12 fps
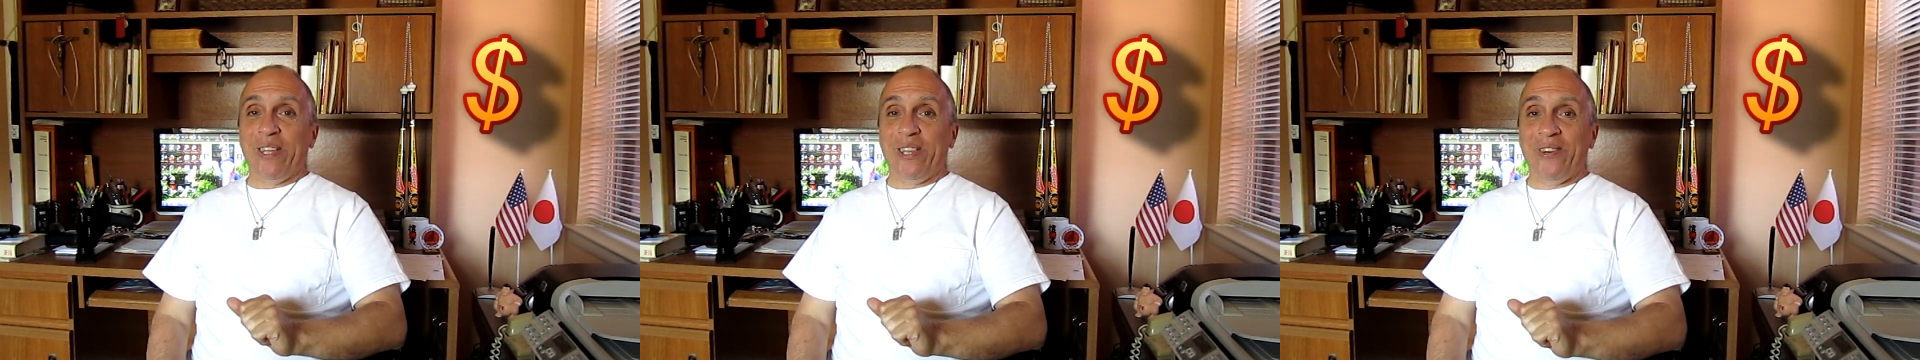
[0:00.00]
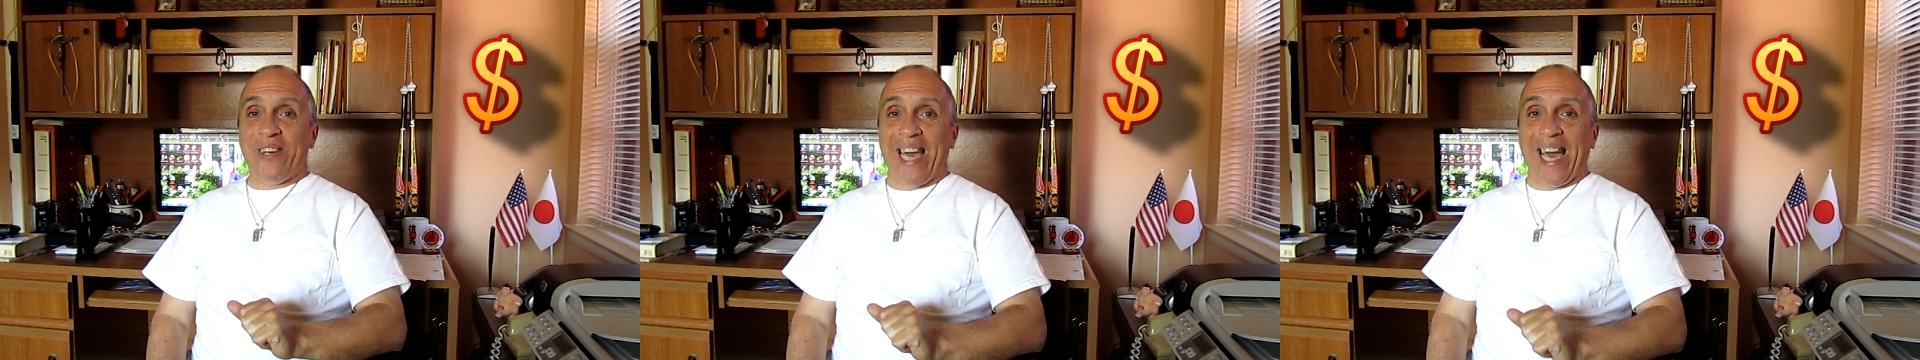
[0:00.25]
we
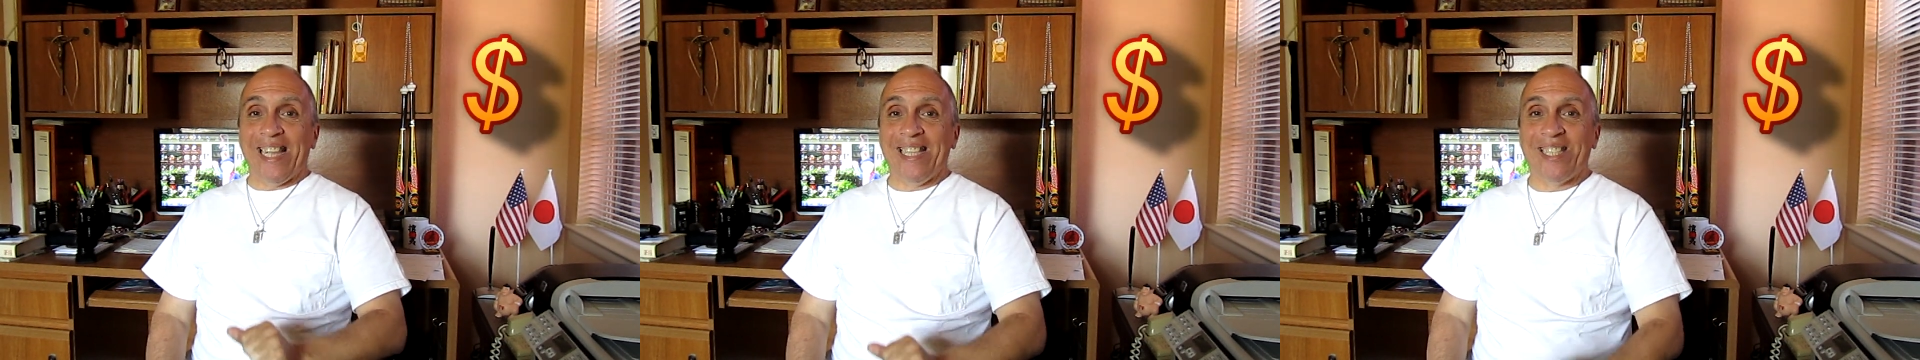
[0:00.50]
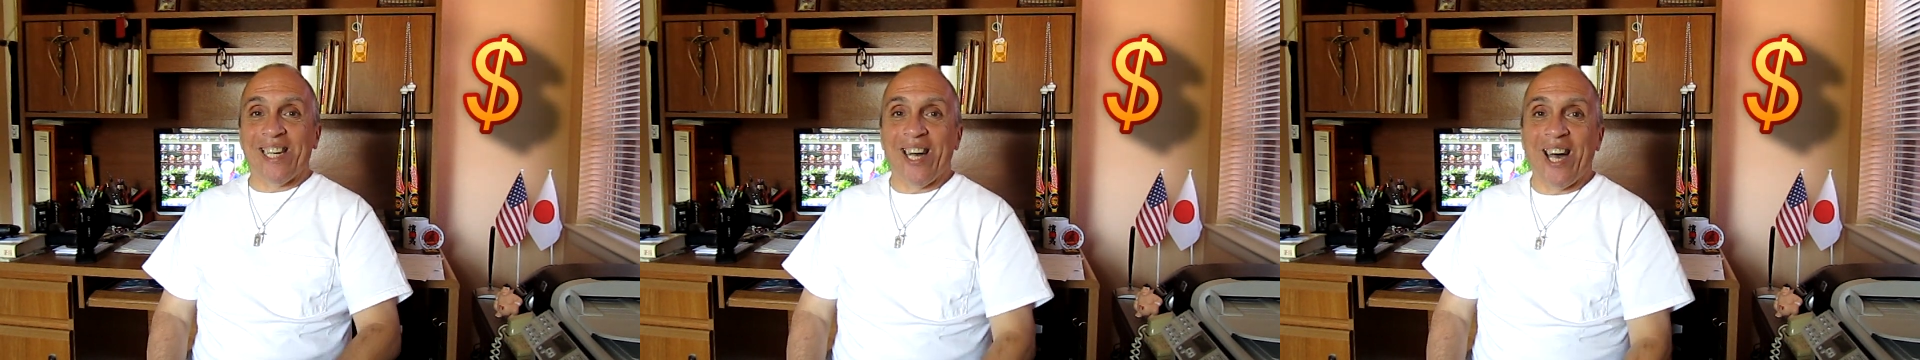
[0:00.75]
do,
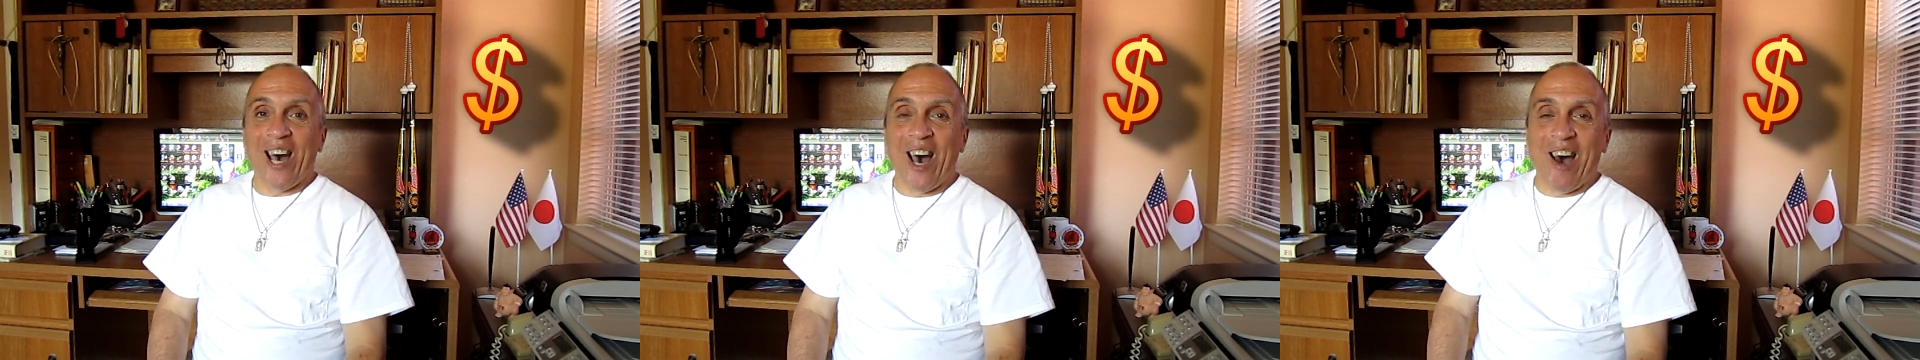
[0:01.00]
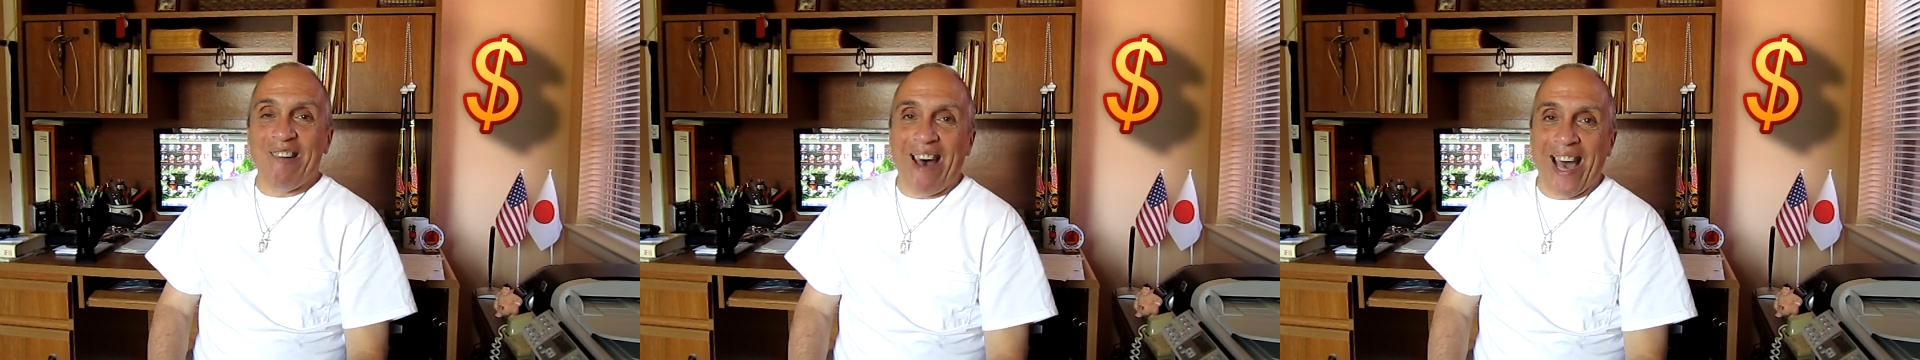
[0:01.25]
kids.
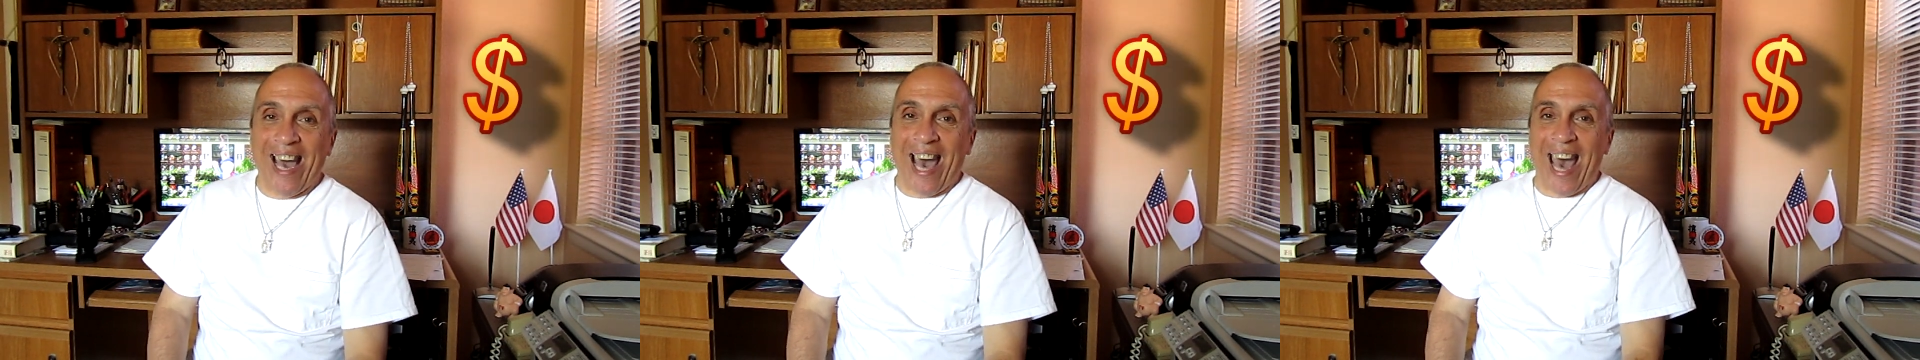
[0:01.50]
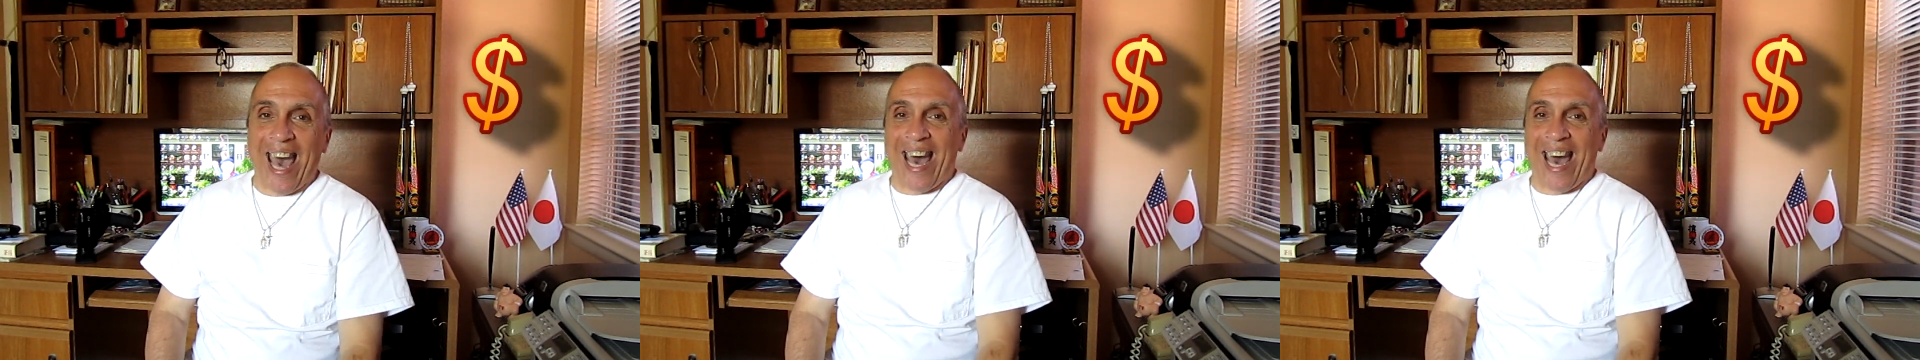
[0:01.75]
All right.